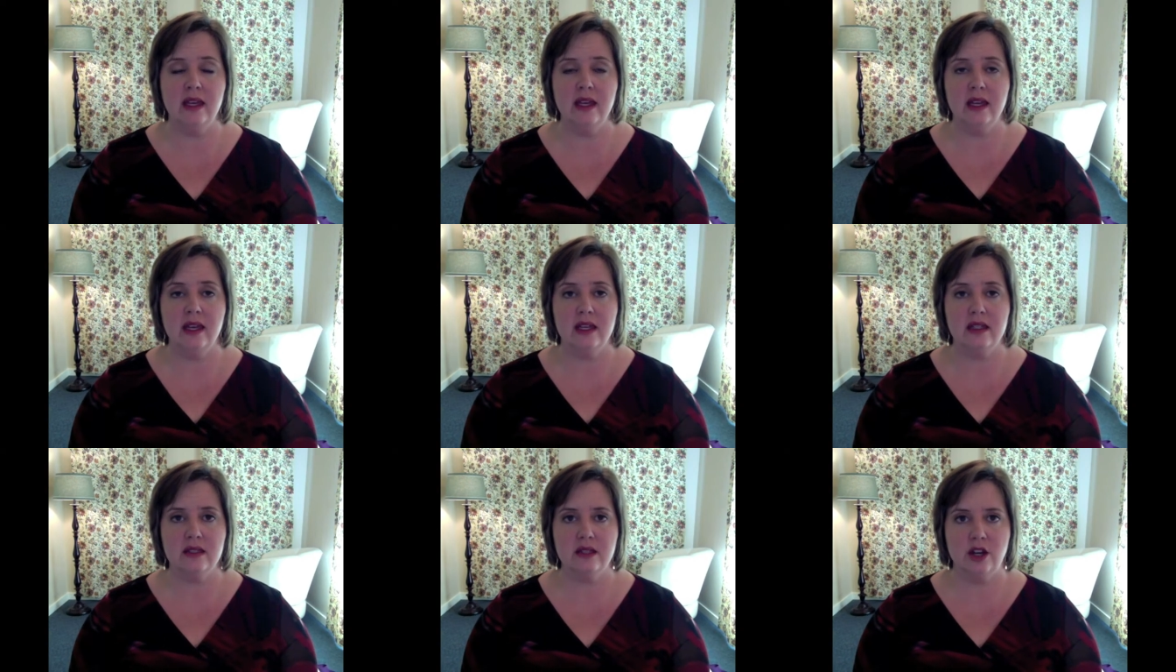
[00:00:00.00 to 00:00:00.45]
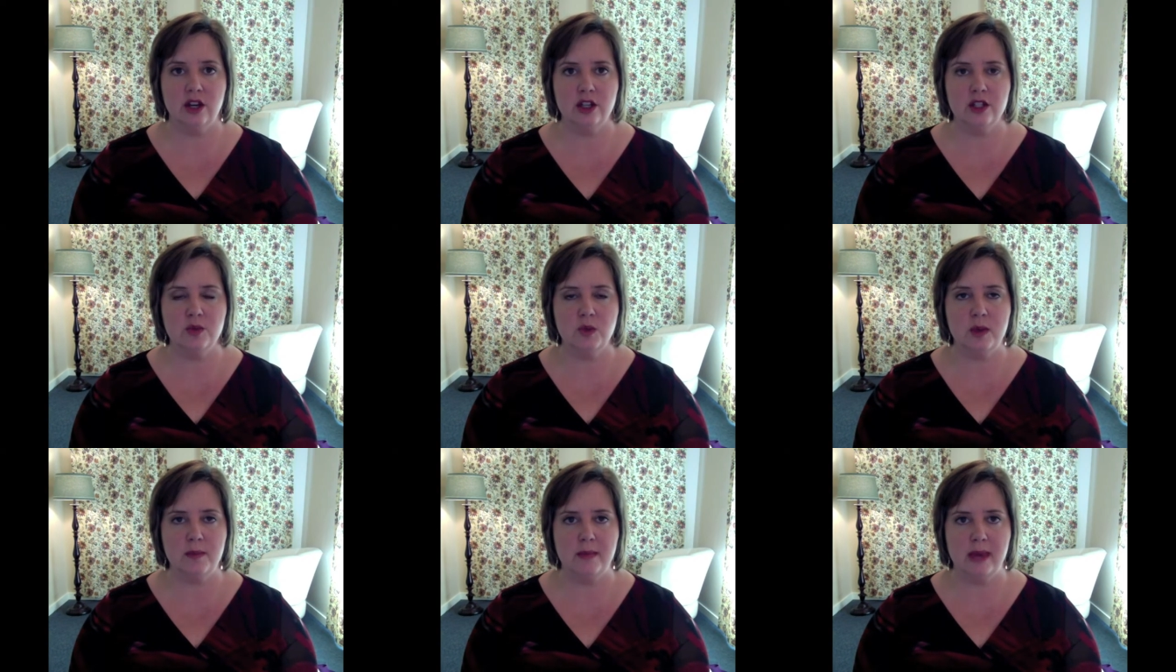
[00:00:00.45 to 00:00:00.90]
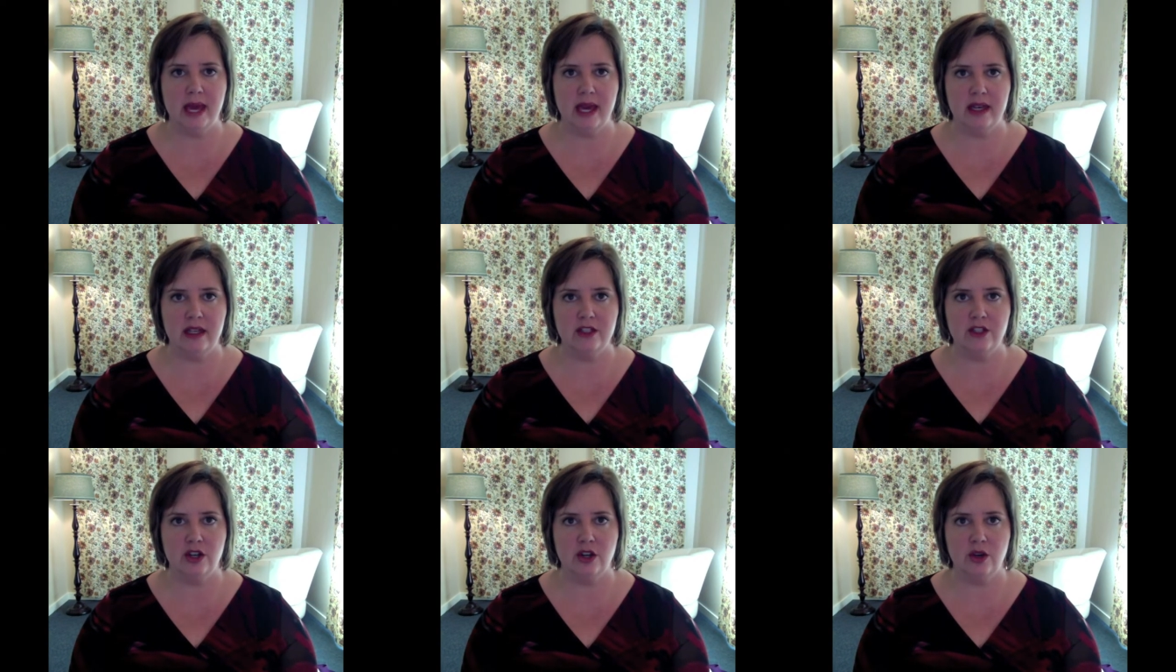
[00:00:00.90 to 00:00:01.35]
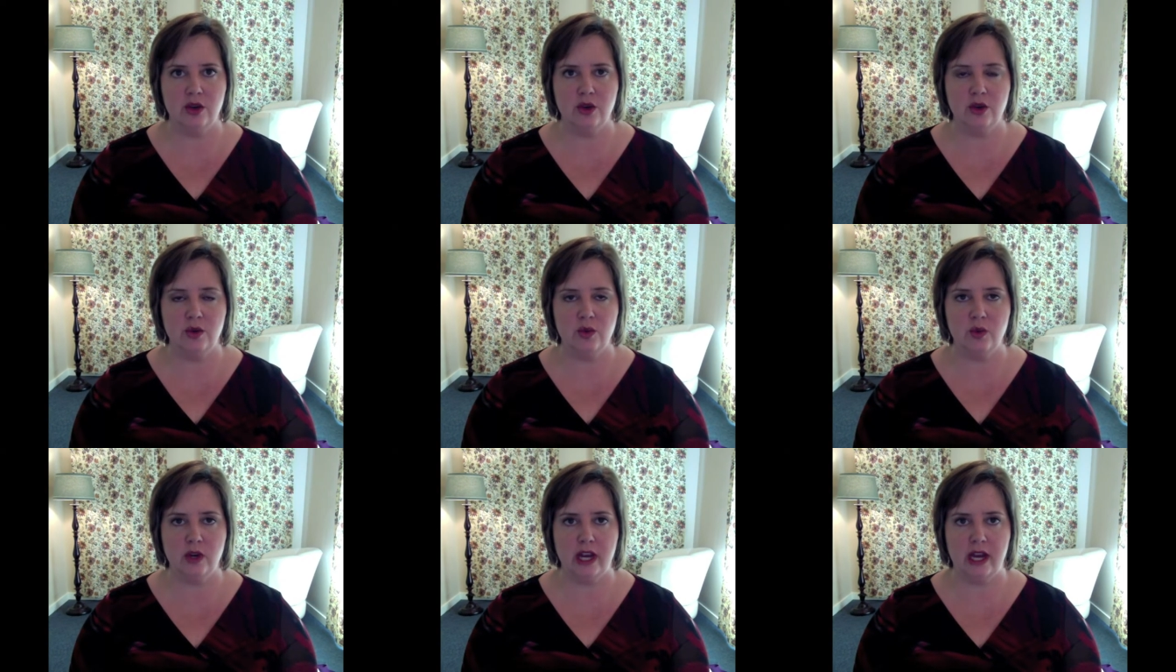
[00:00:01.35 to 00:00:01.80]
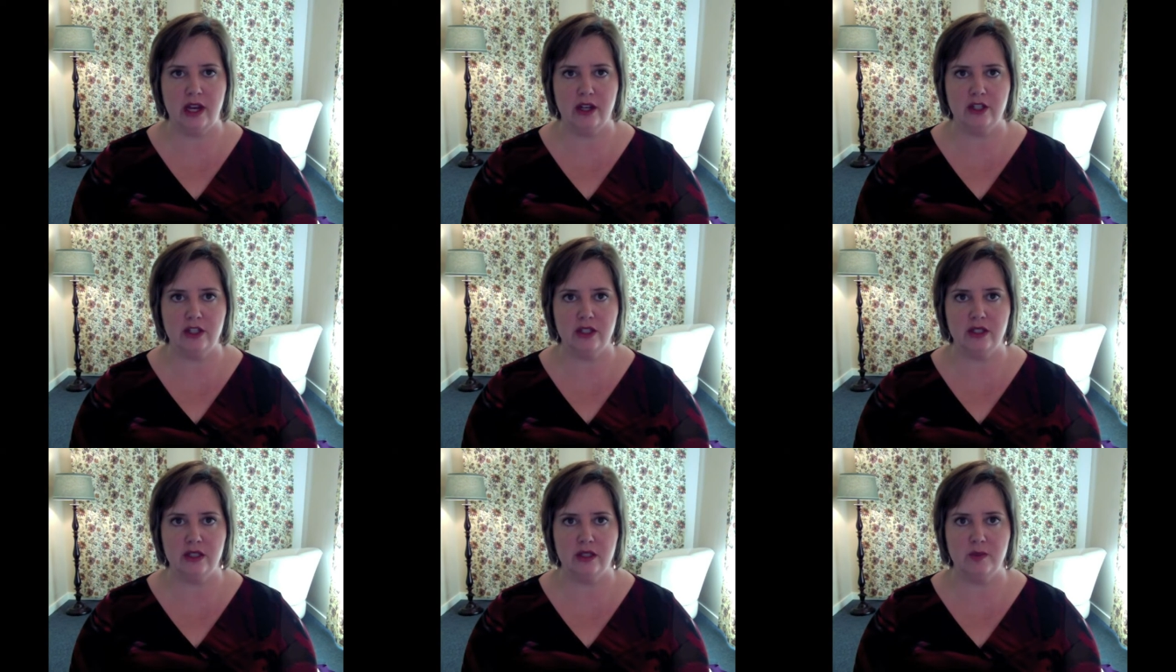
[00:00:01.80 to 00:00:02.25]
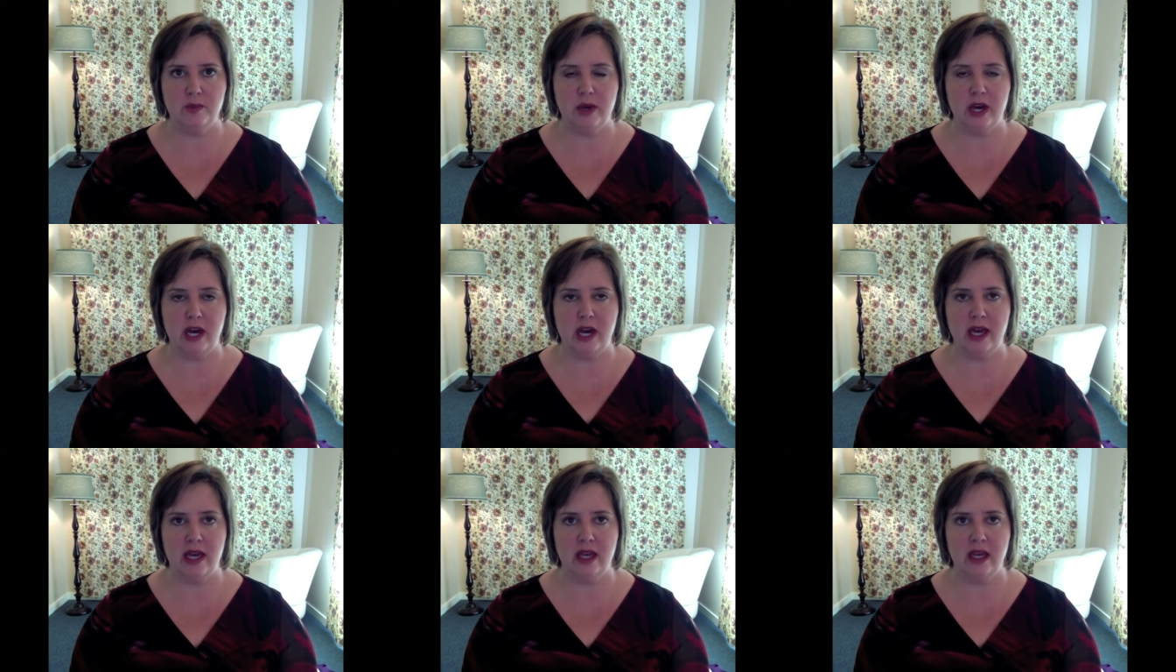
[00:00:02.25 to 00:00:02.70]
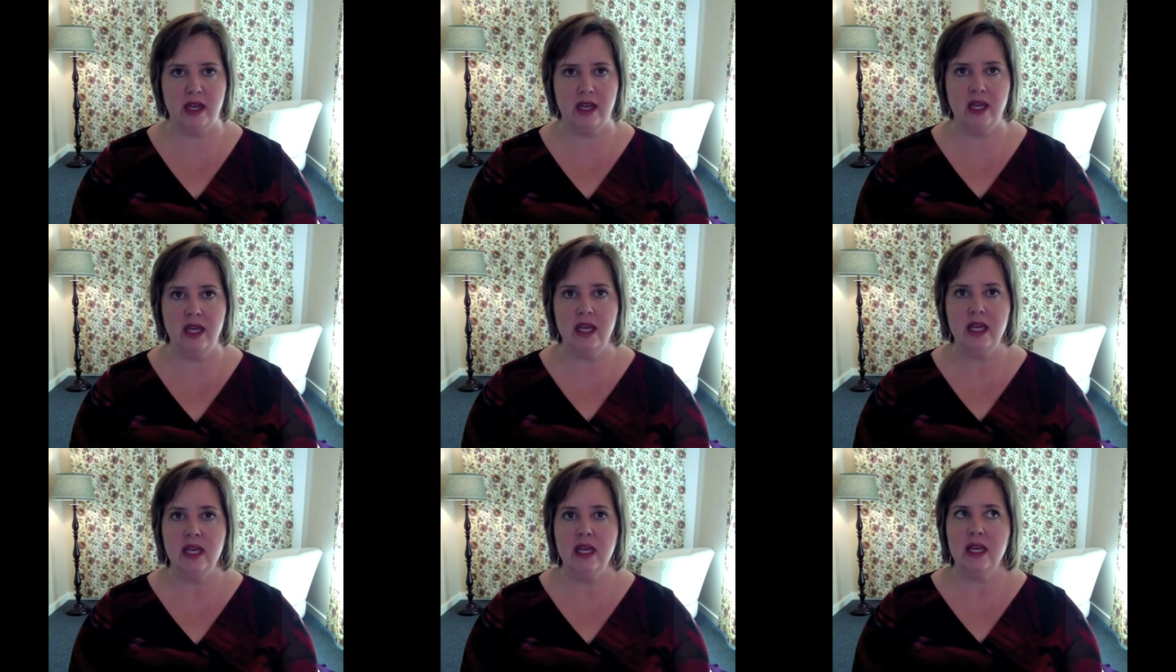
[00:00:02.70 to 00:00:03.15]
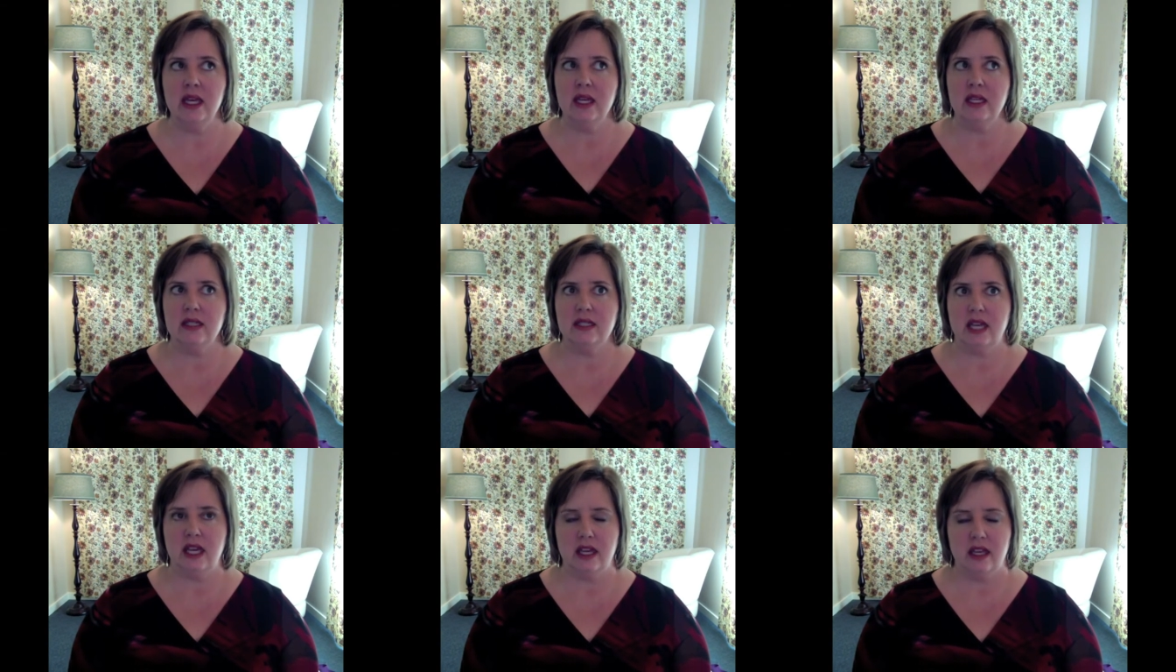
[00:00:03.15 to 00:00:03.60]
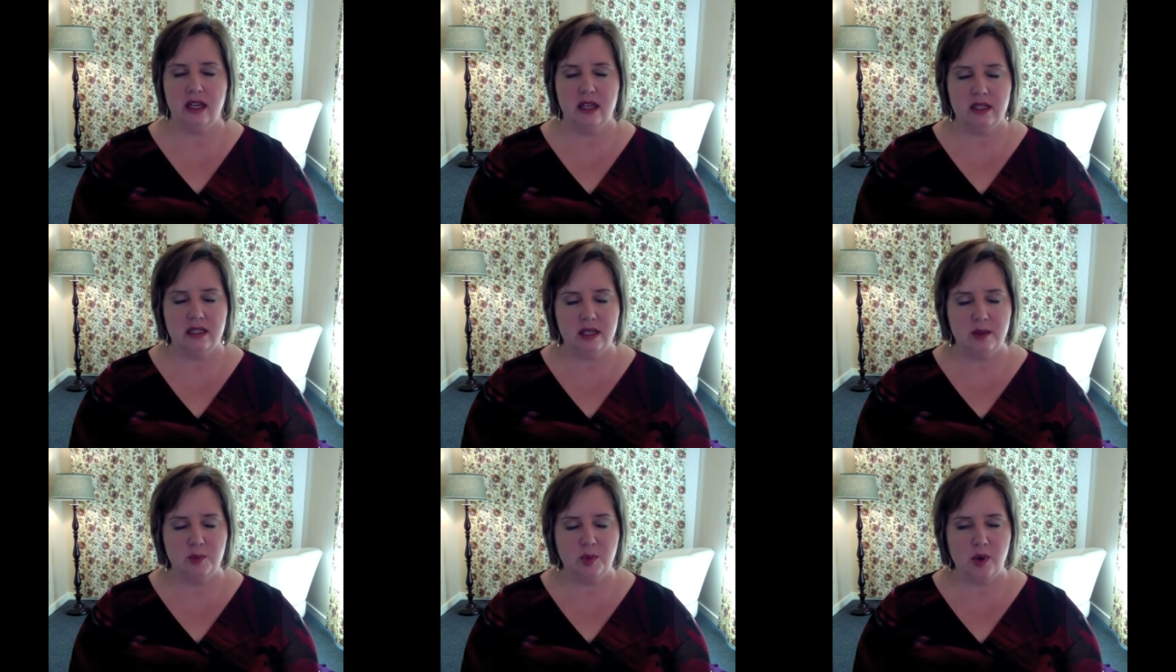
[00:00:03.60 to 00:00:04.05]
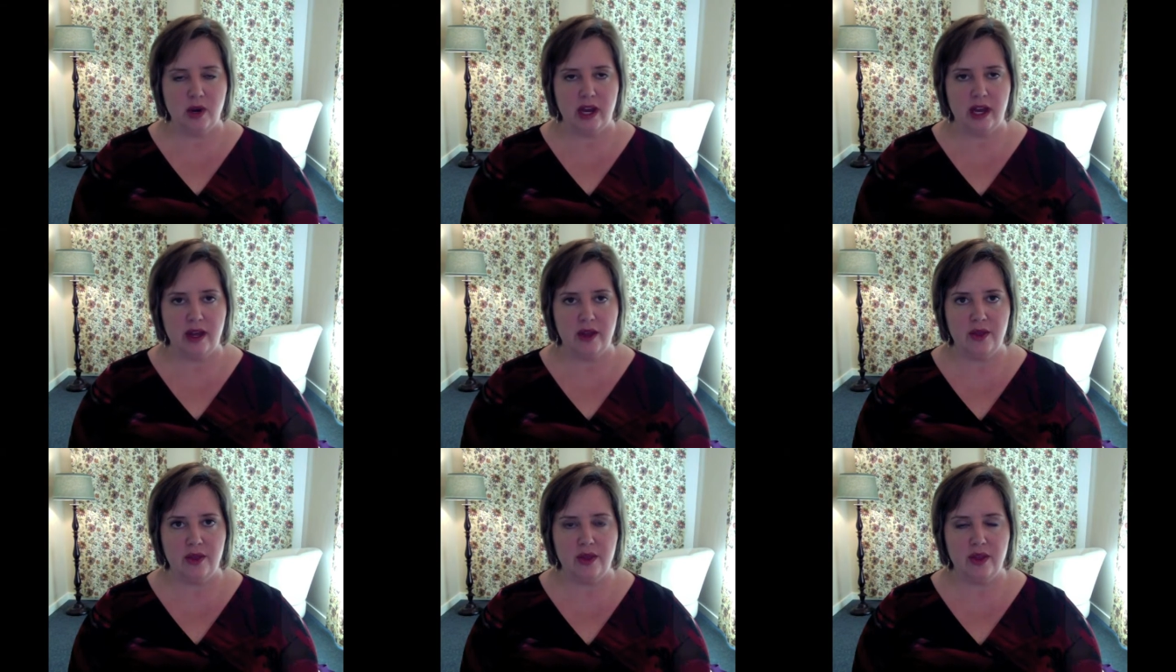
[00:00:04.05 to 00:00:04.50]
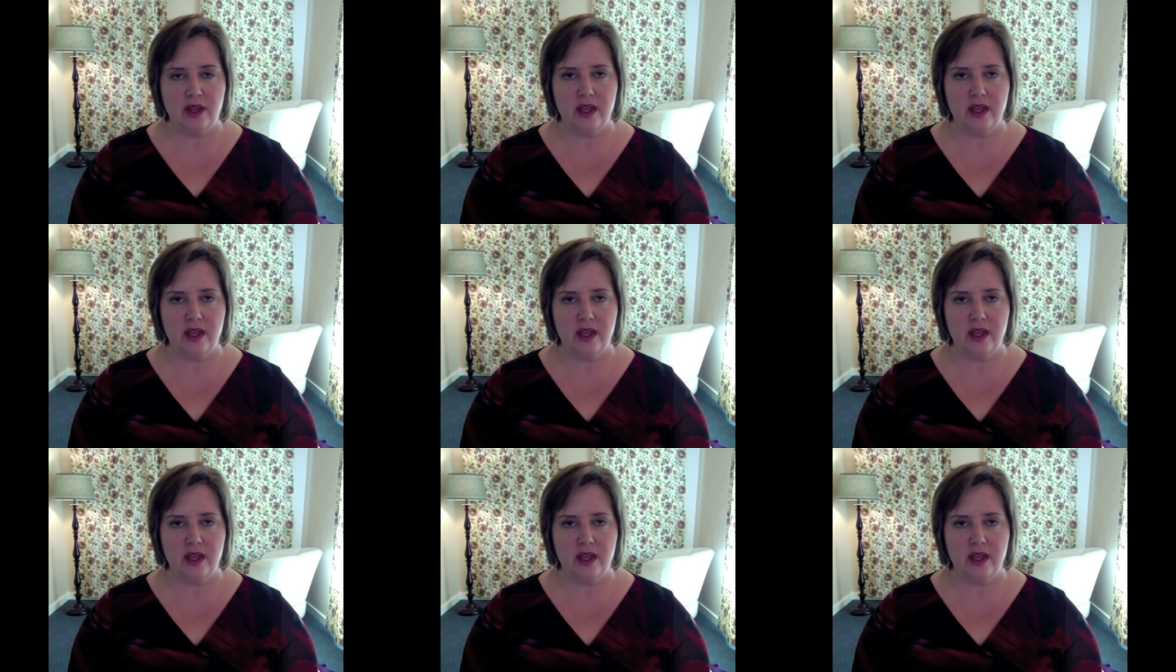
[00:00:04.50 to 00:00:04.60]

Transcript: as long as we manage our own reactions by taking a deep breath,